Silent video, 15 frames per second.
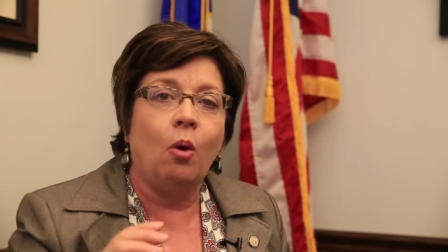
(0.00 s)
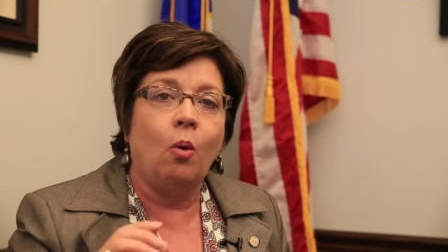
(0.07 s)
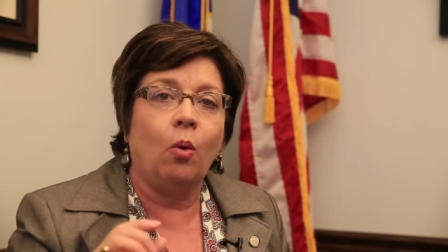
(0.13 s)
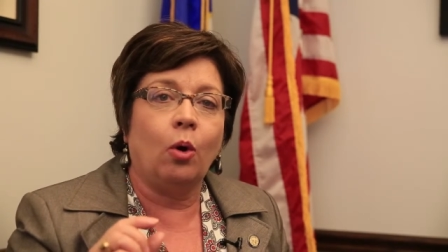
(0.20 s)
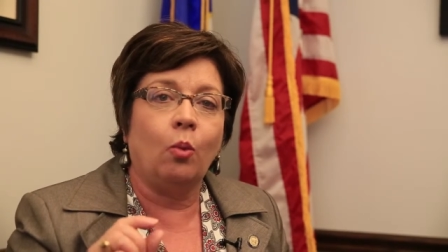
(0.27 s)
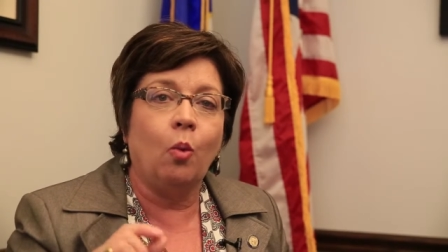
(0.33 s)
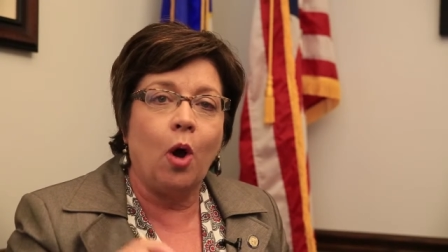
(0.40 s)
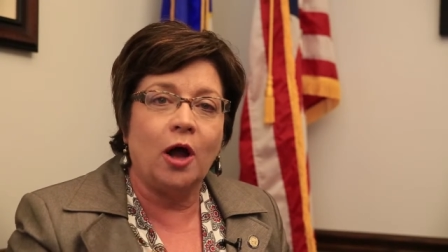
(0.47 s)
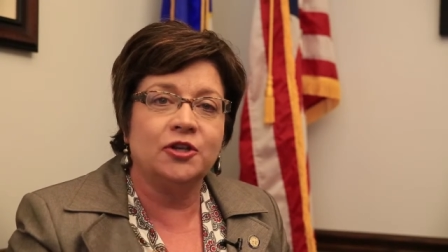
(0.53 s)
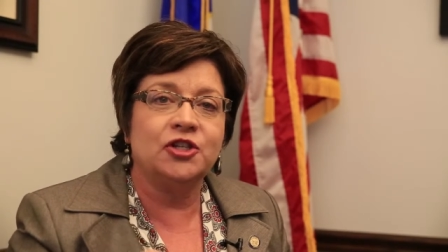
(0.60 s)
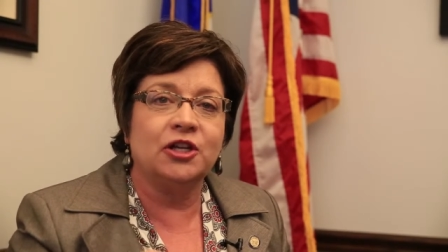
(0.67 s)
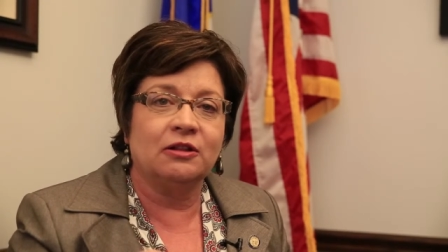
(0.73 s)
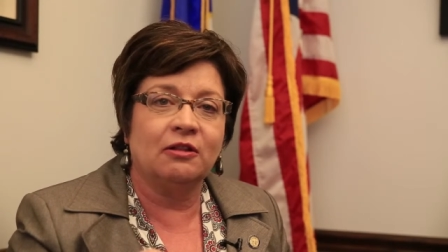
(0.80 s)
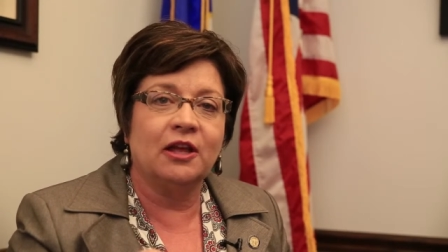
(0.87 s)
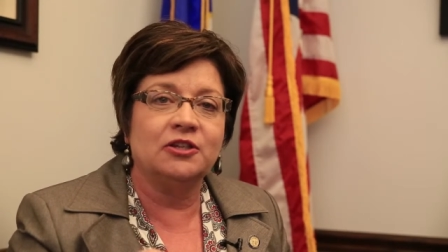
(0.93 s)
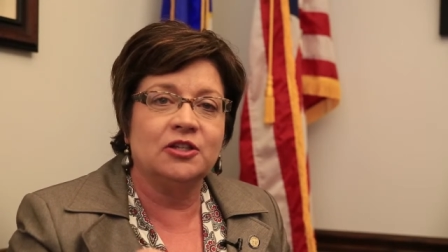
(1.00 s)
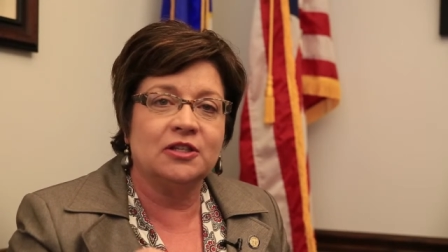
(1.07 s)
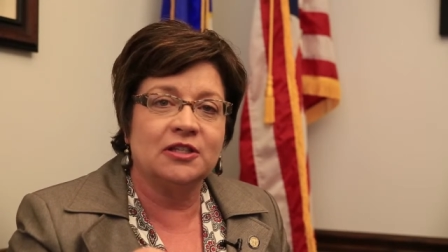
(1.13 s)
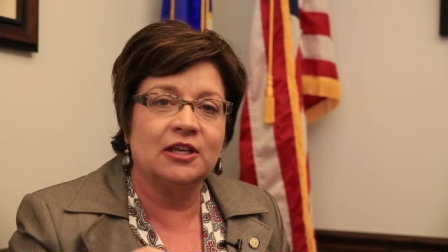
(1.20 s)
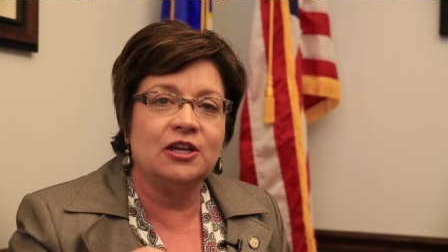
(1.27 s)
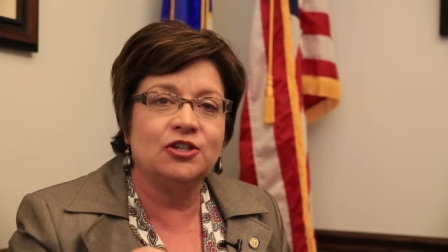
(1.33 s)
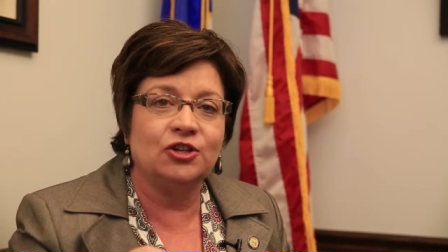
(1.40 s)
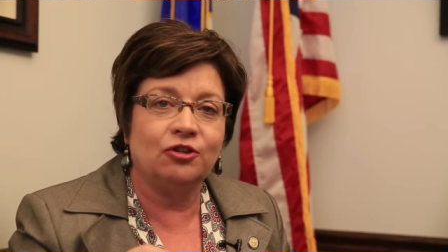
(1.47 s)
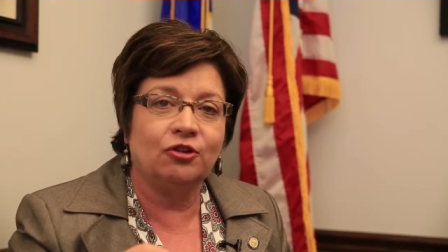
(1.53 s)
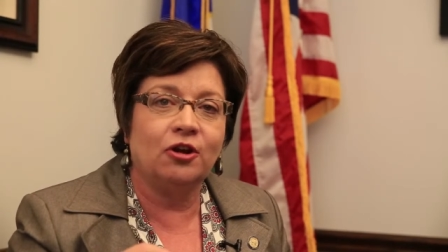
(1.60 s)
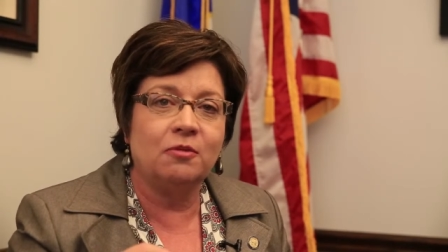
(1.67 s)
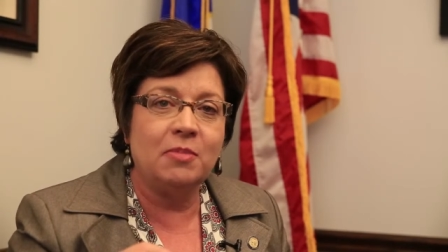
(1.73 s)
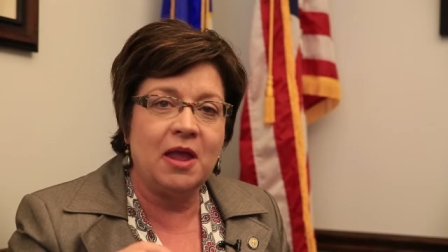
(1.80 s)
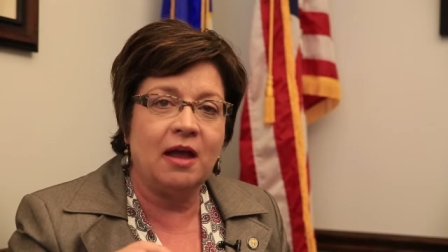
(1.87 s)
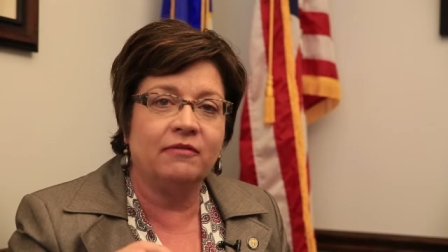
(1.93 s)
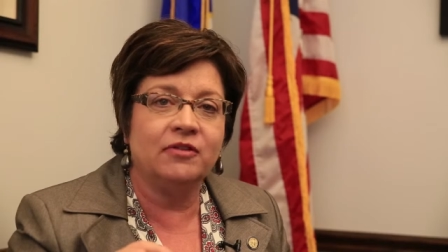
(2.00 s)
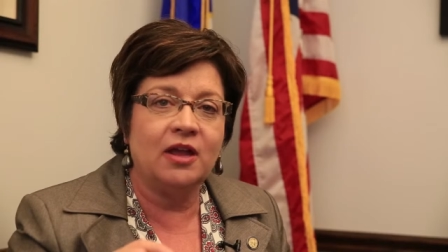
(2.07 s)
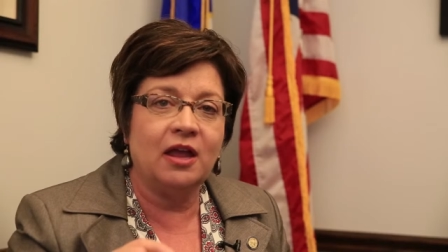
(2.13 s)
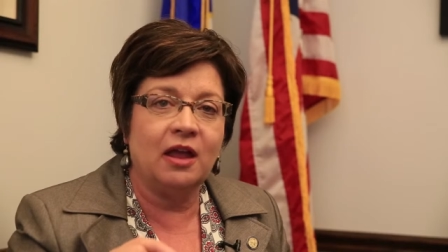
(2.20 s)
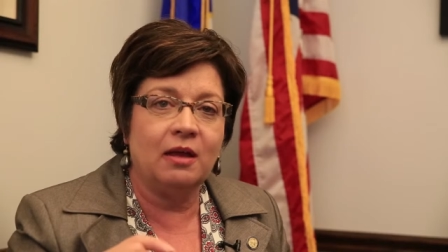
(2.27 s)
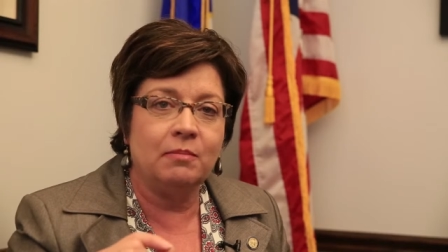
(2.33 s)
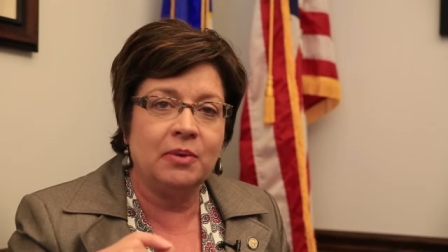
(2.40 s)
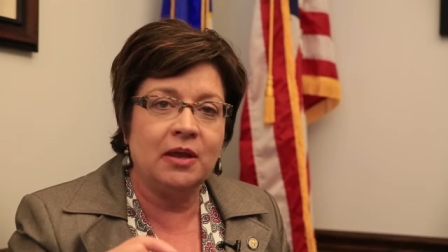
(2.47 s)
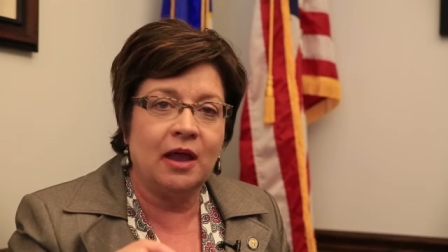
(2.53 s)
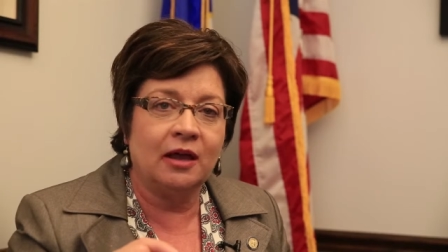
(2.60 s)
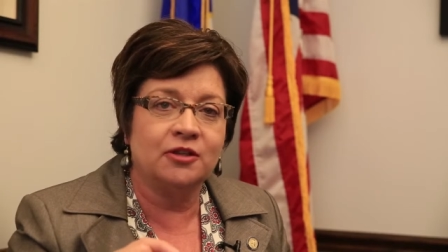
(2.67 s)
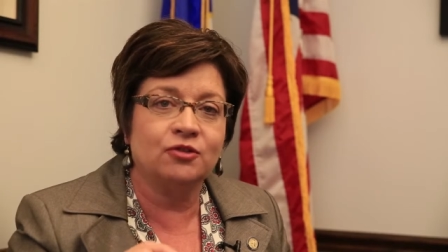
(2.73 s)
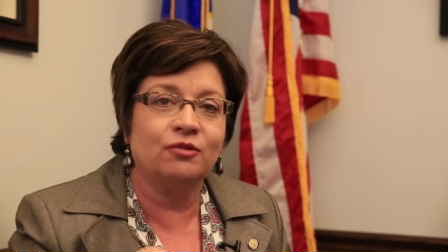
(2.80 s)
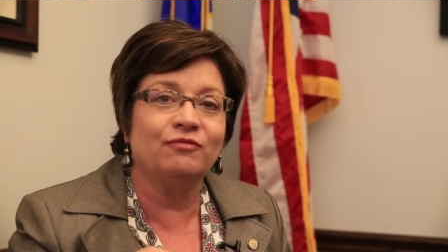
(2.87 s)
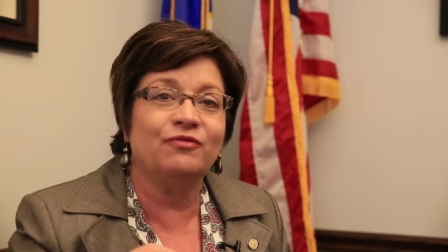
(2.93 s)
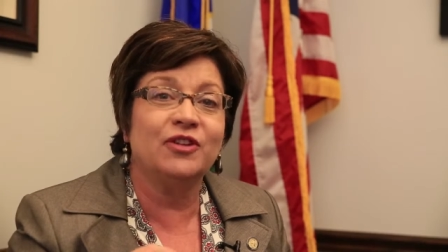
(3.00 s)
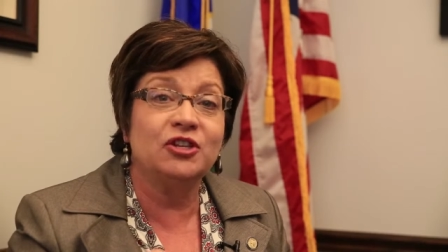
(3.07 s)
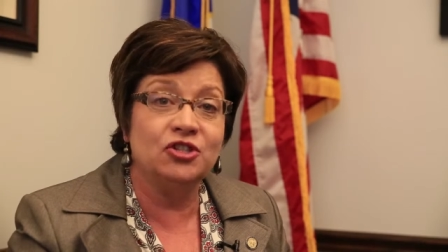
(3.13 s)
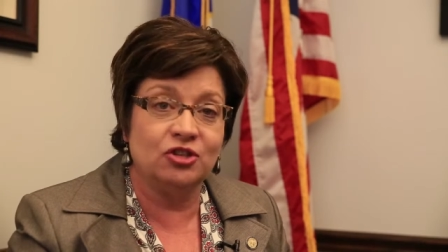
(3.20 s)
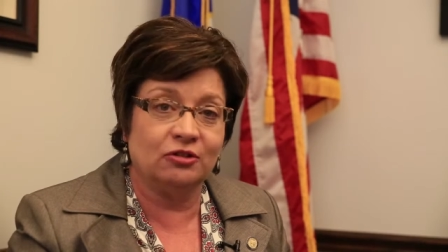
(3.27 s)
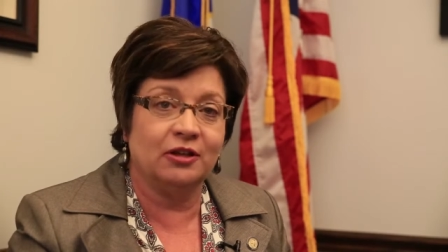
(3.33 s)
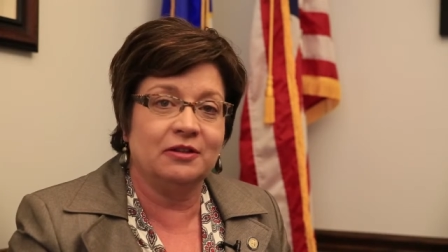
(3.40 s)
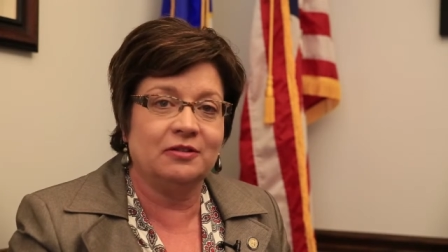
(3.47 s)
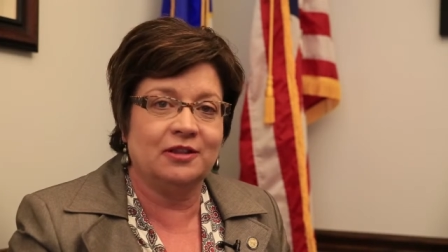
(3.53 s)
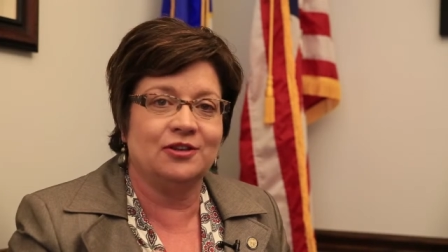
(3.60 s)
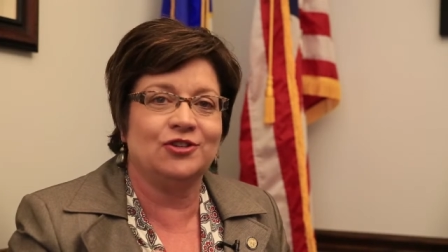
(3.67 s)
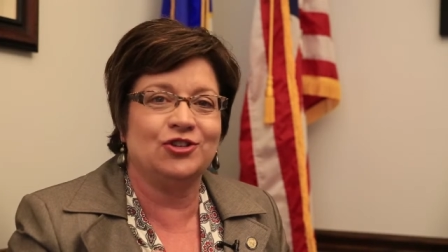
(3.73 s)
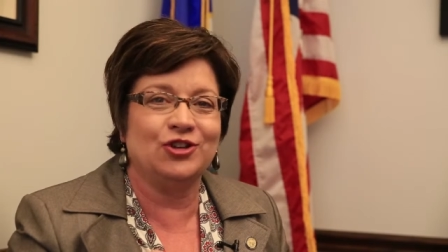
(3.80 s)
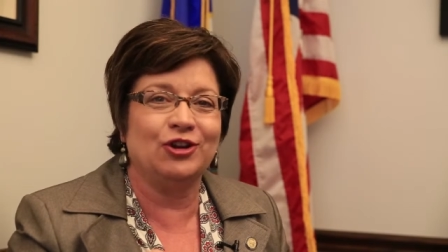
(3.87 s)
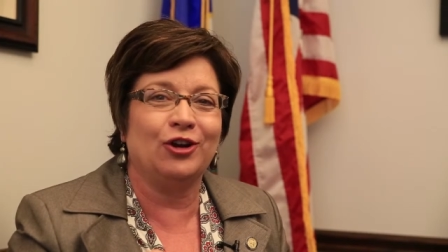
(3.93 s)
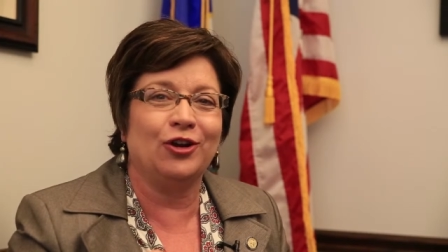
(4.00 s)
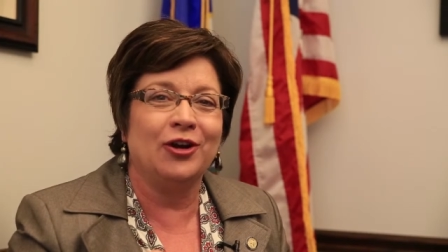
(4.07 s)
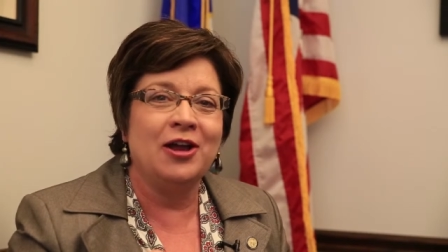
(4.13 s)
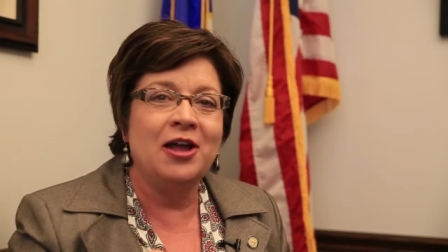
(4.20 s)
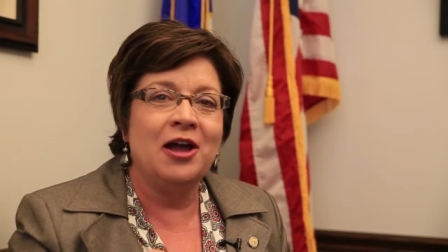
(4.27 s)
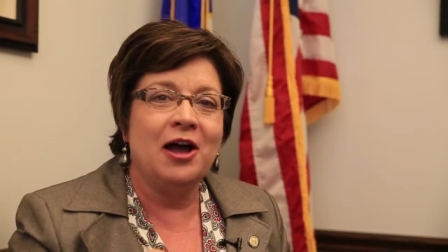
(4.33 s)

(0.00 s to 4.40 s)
or watching legislation, they're going to be, have to be extra vigilant this year